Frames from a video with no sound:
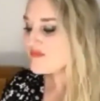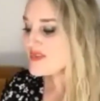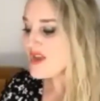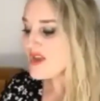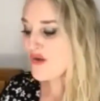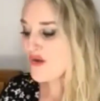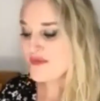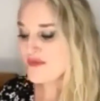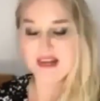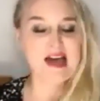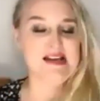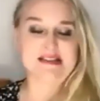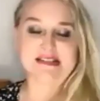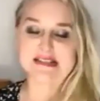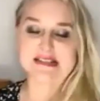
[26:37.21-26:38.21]
over the
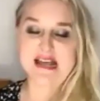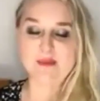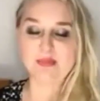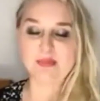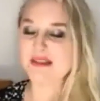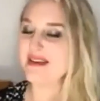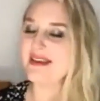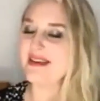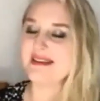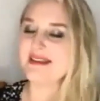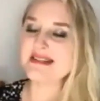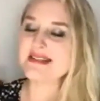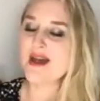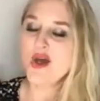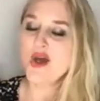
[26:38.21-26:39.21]
last couple of
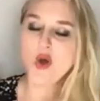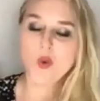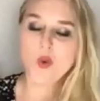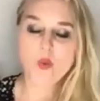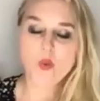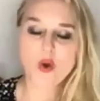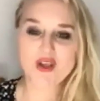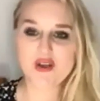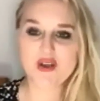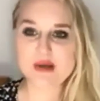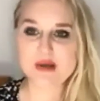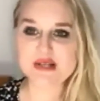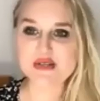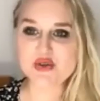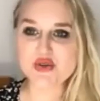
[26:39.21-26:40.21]
years working on my
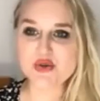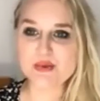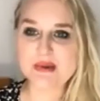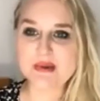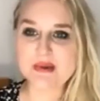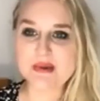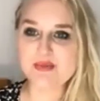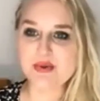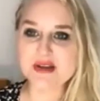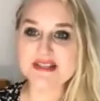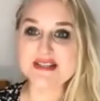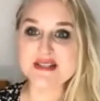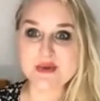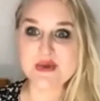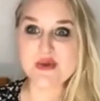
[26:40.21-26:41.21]
social media presence
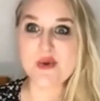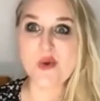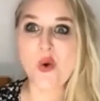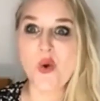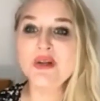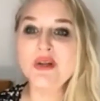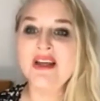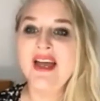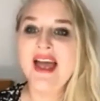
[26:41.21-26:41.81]
with you all.